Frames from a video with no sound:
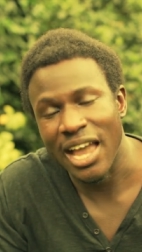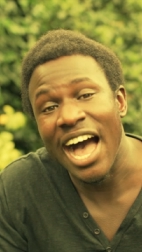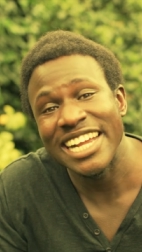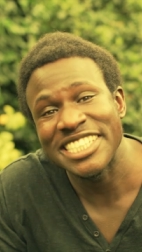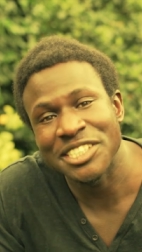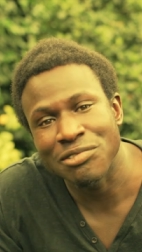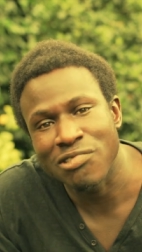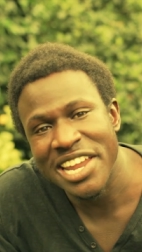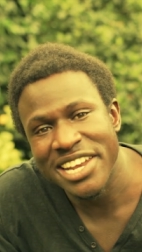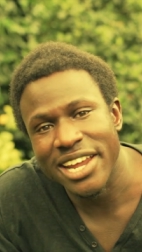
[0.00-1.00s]
I
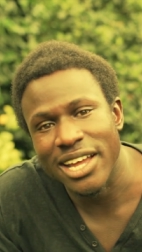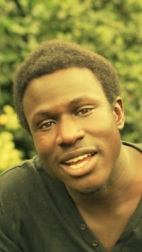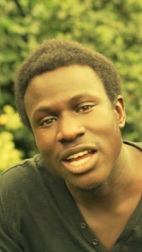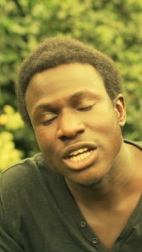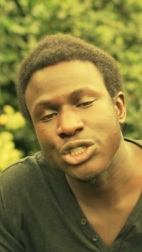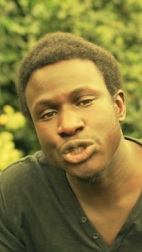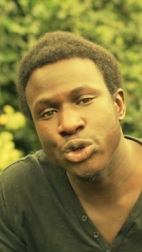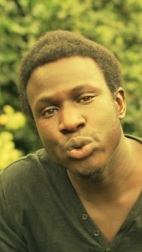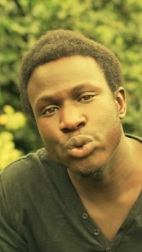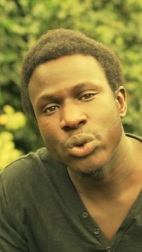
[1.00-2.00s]
surrender
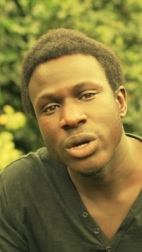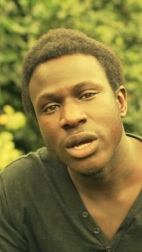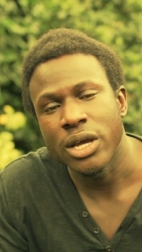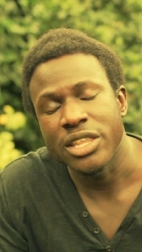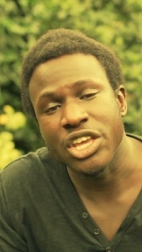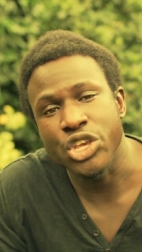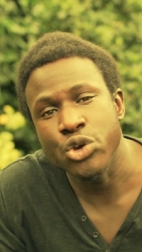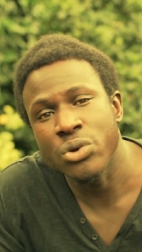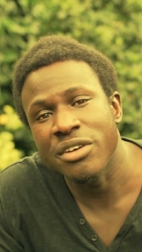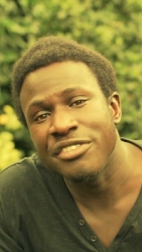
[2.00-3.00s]
to the
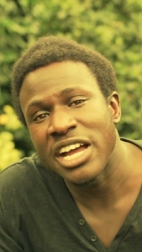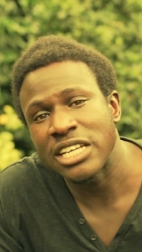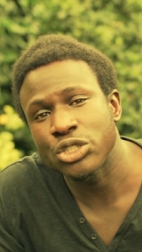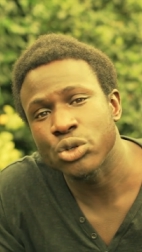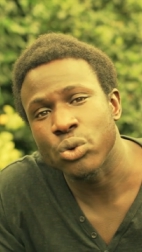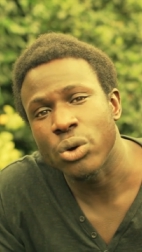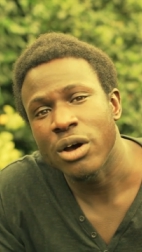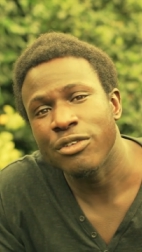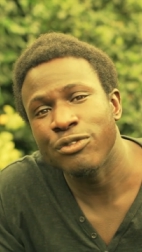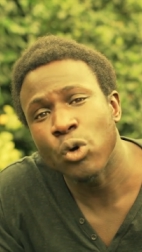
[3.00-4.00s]
universal
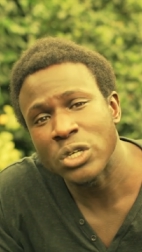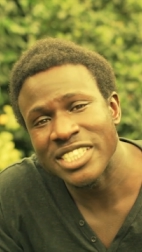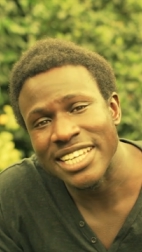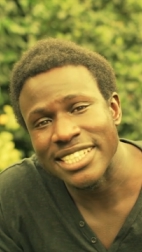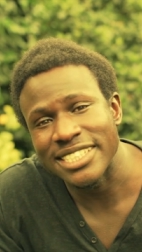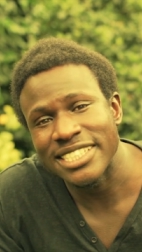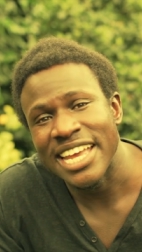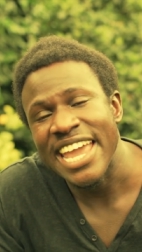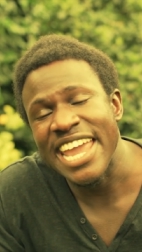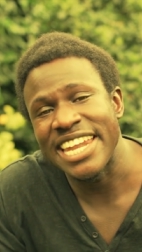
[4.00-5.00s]
forces
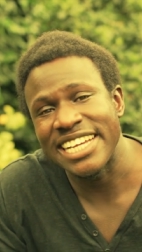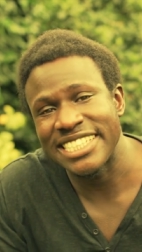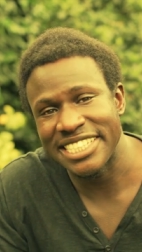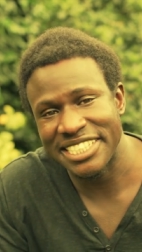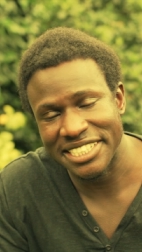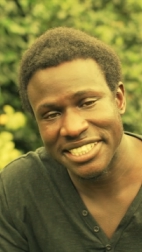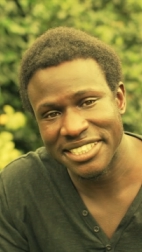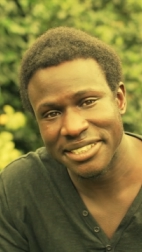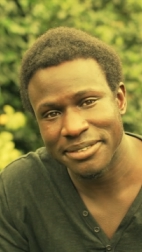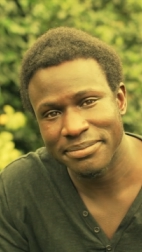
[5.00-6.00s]
in
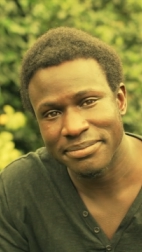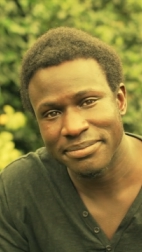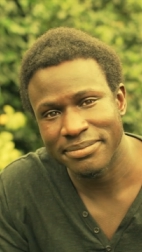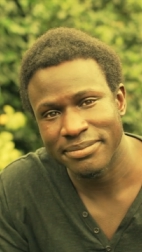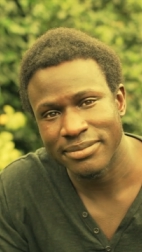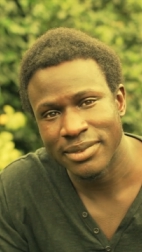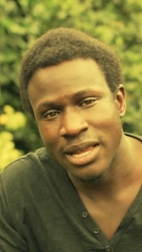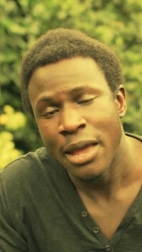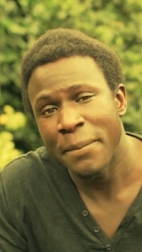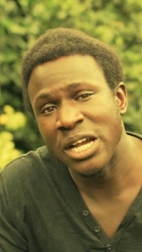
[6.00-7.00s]
existence
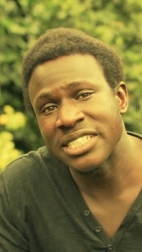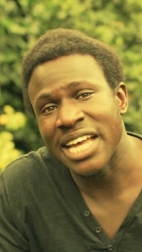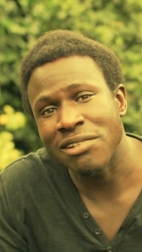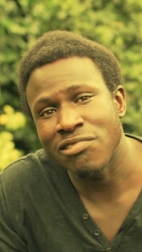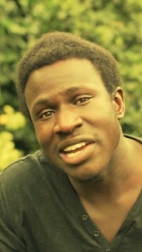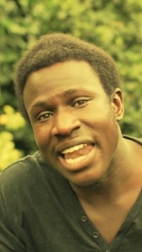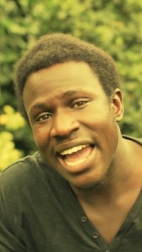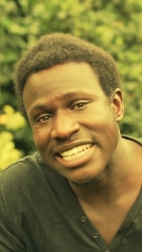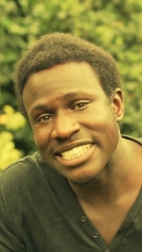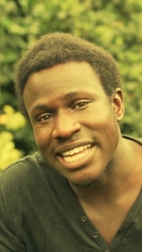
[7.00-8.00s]
because I
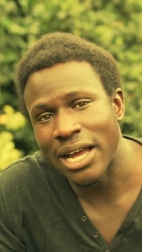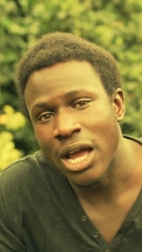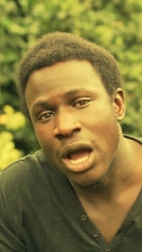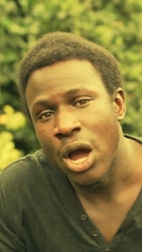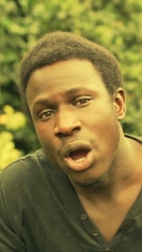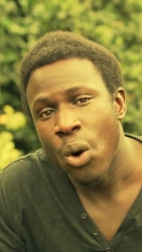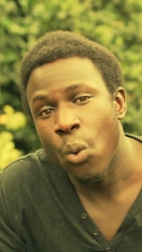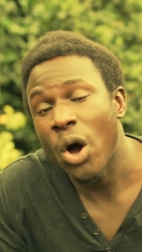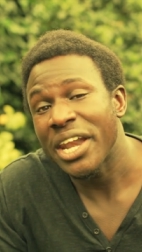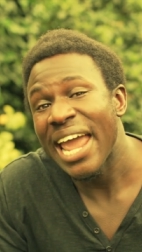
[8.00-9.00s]
realize that
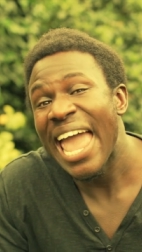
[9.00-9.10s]
what